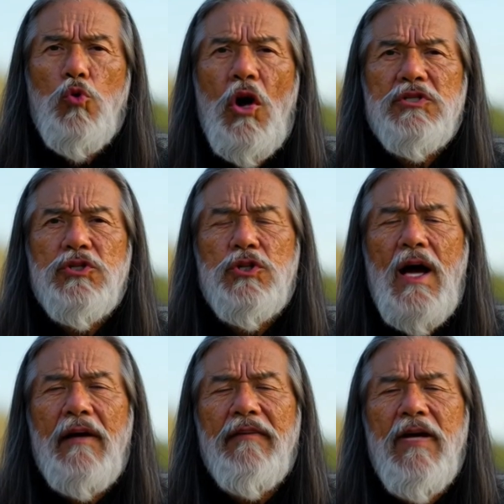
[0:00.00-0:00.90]
watches are
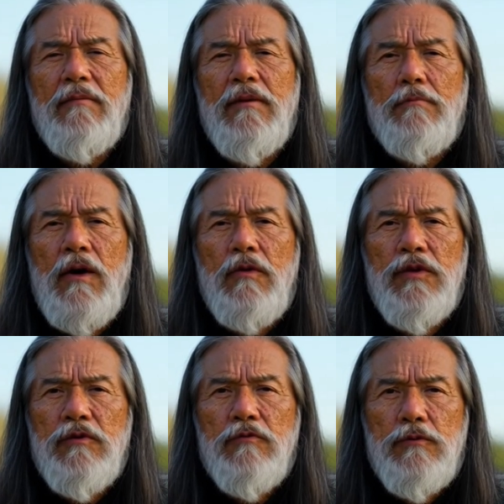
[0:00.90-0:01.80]
not affected by the
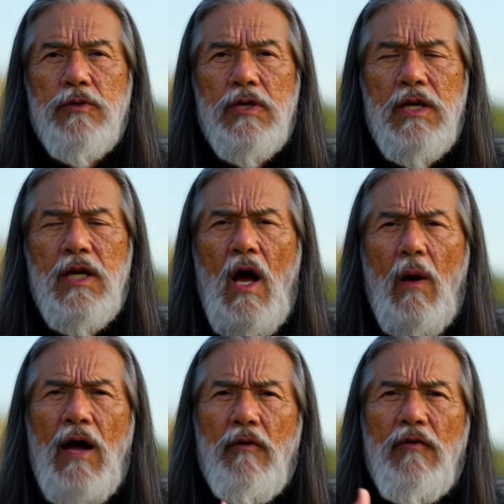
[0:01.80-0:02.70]
grid's frequency,
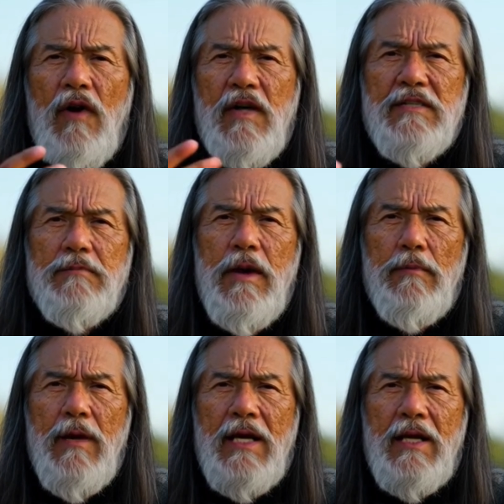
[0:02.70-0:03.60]
but they are affected by
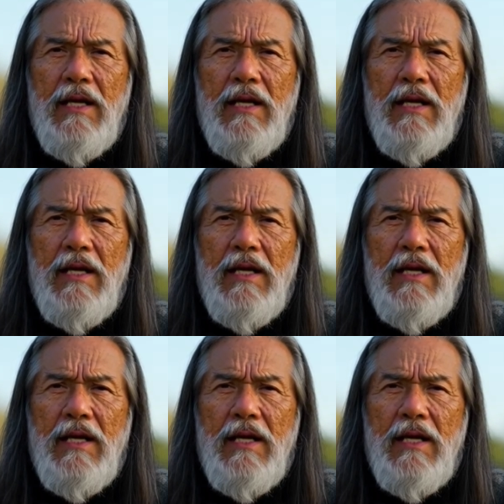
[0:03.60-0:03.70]
the Indian